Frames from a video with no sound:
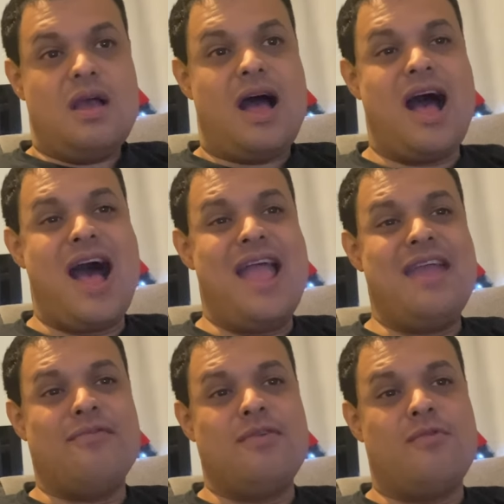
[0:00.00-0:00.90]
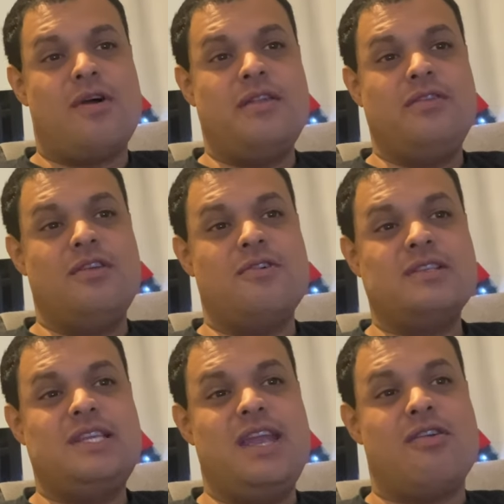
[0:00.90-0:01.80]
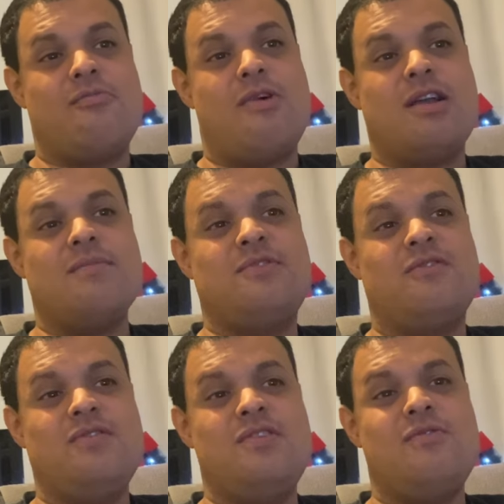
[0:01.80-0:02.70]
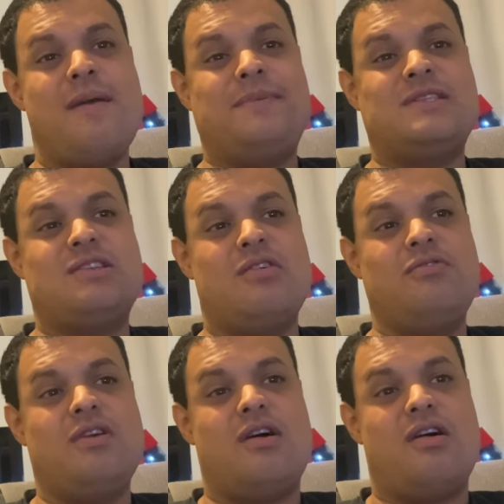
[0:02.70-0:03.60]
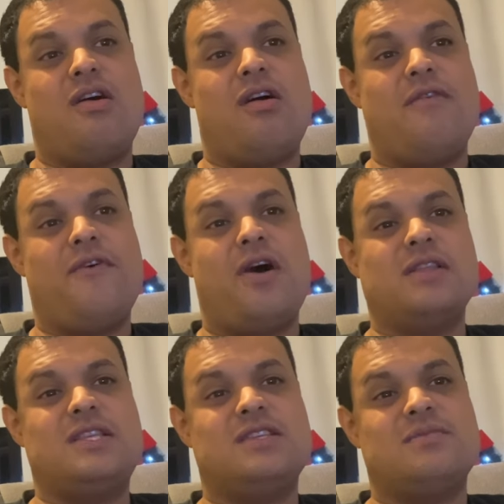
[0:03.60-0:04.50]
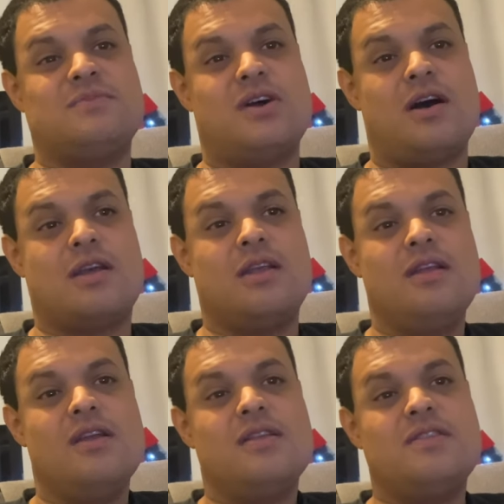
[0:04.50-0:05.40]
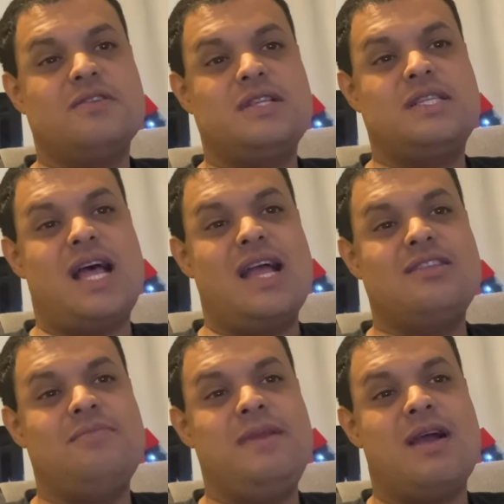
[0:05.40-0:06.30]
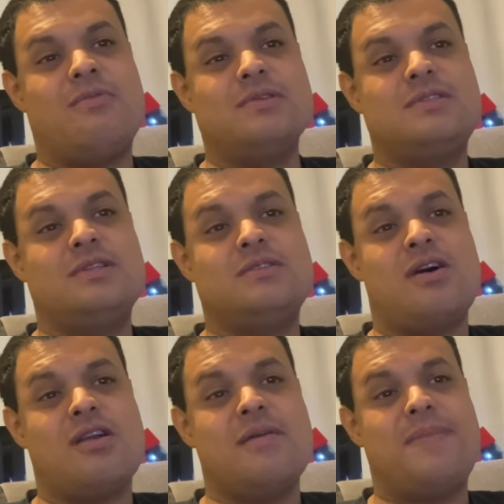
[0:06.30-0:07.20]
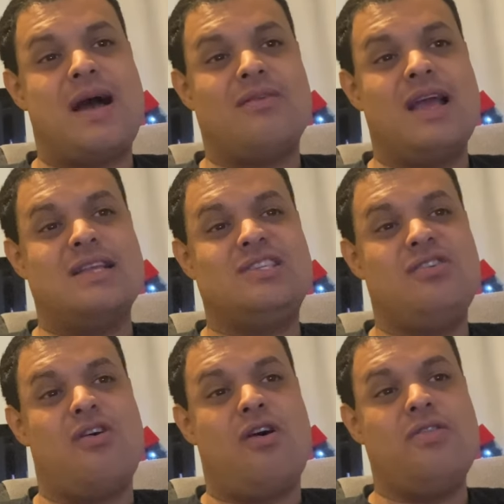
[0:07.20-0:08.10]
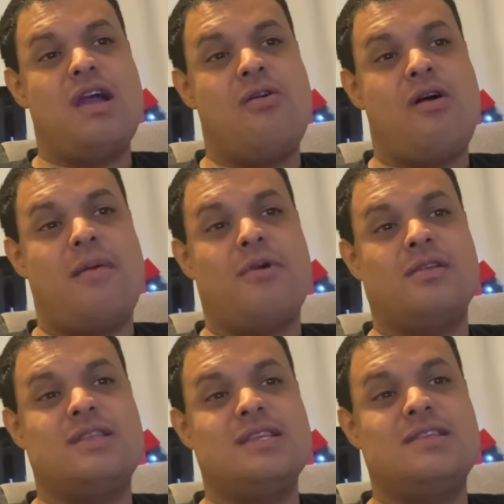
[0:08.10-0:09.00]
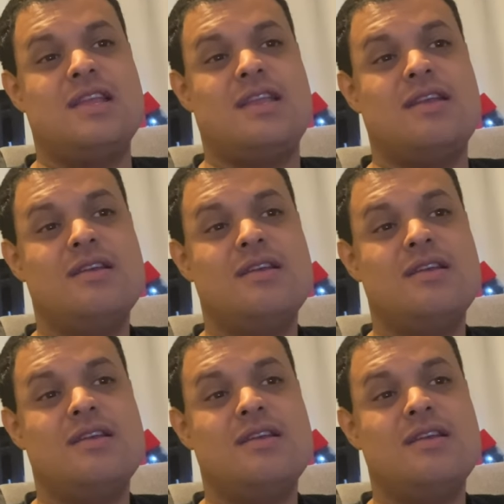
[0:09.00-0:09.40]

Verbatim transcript: Hi everyone, Louis here. Welcome to a new episode of Autism Talk. There's a side to me I want to talk about. As you all know, I'm autistic.